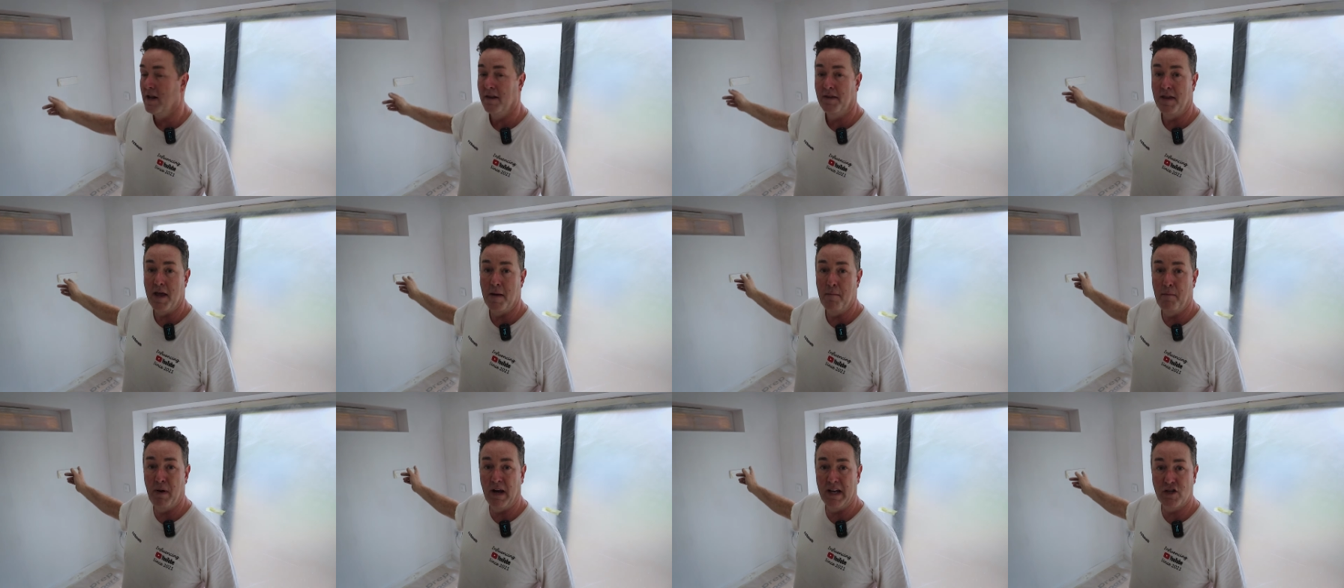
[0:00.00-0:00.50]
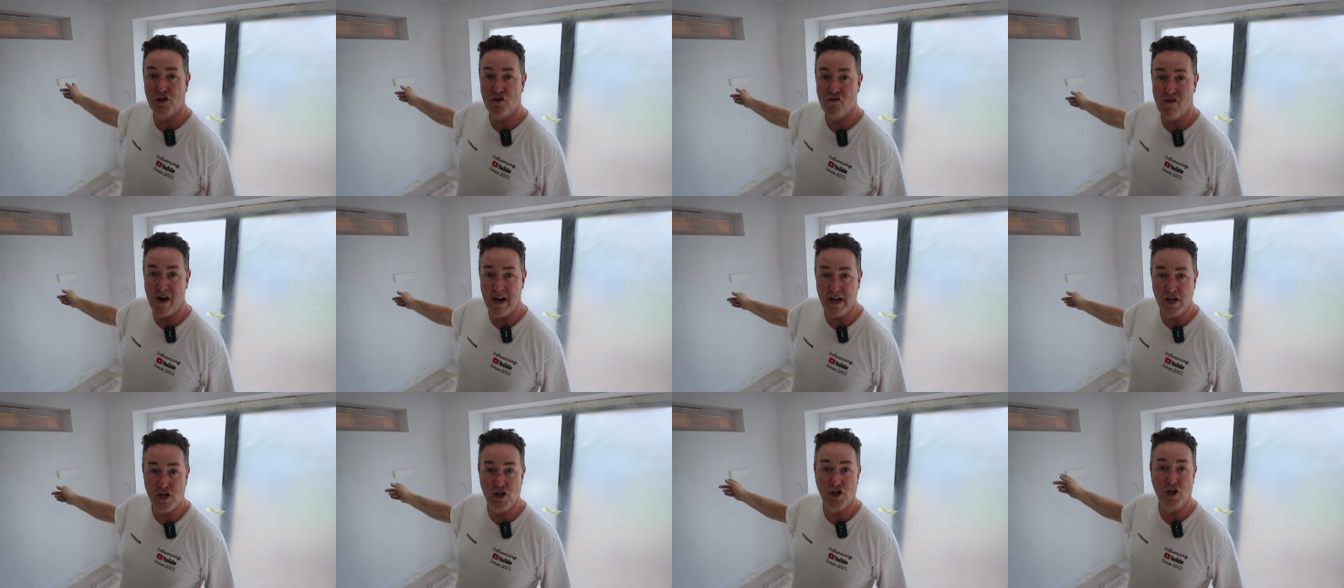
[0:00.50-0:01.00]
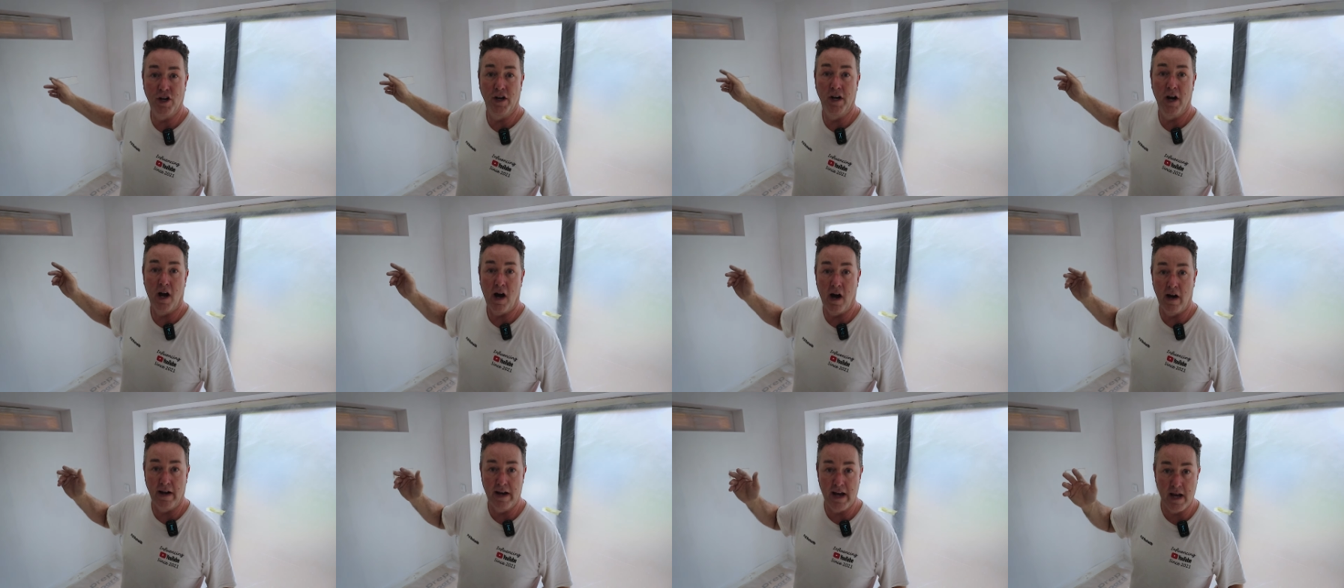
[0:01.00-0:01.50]
The obliteration,
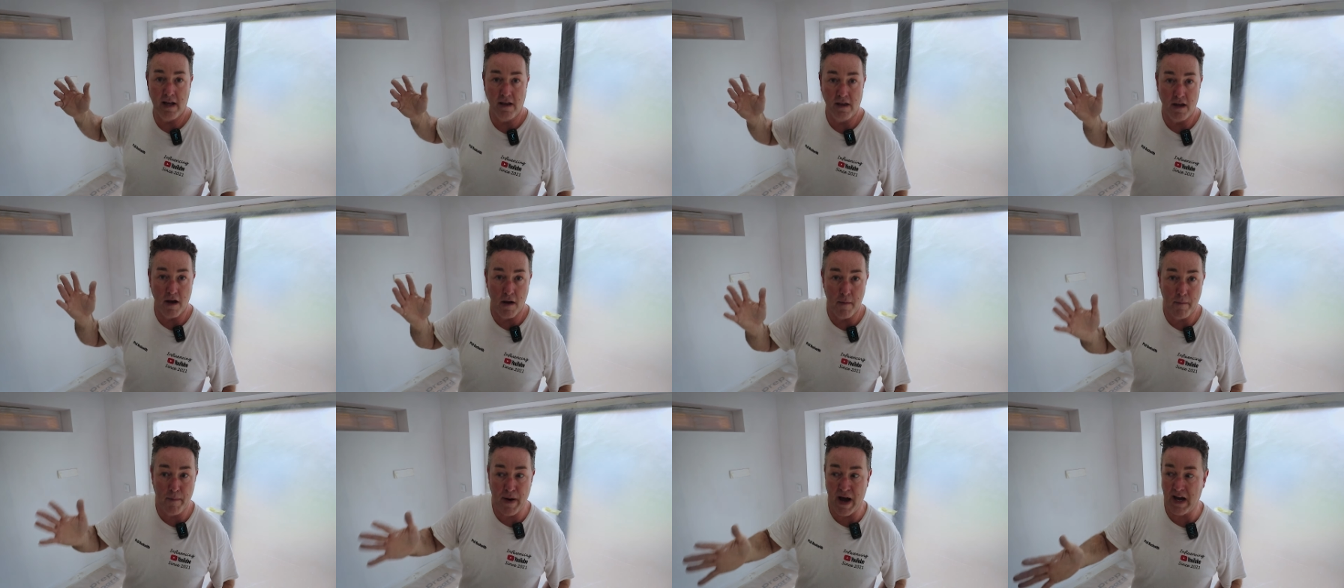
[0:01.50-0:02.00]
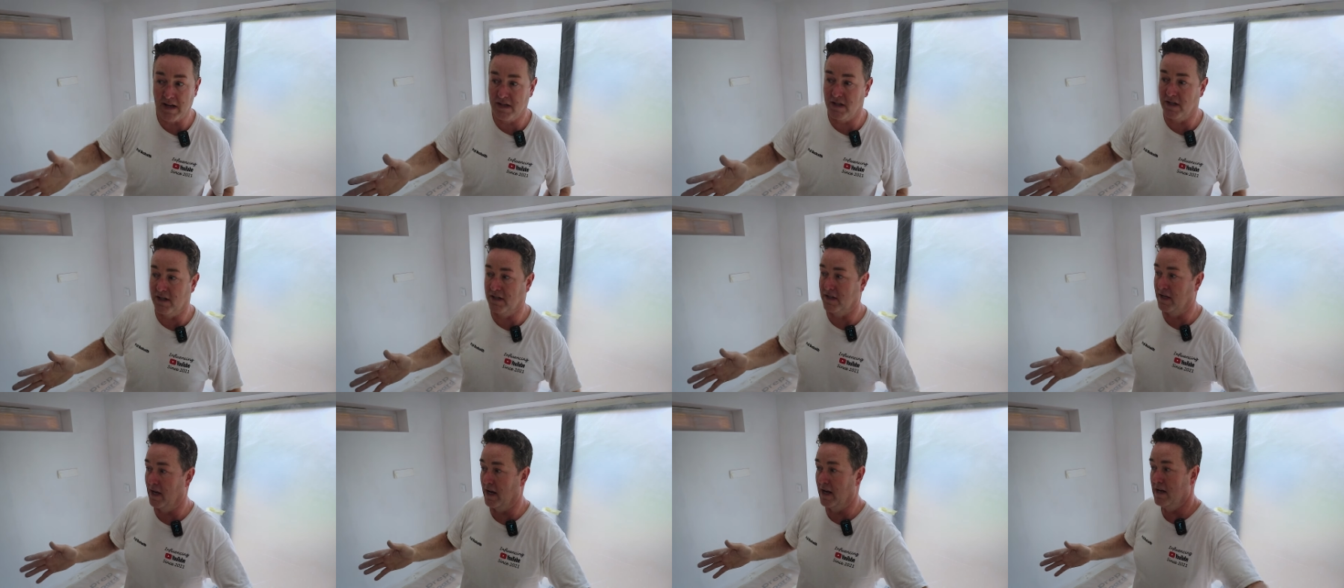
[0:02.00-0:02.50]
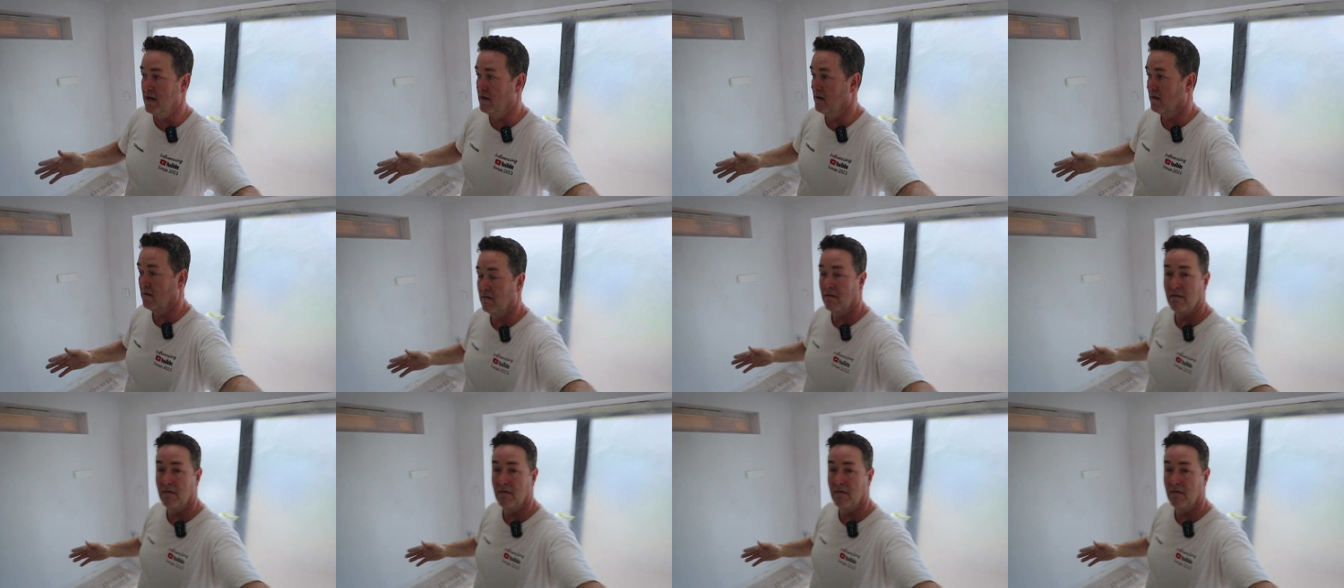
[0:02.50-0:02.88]
i.e. the opacity,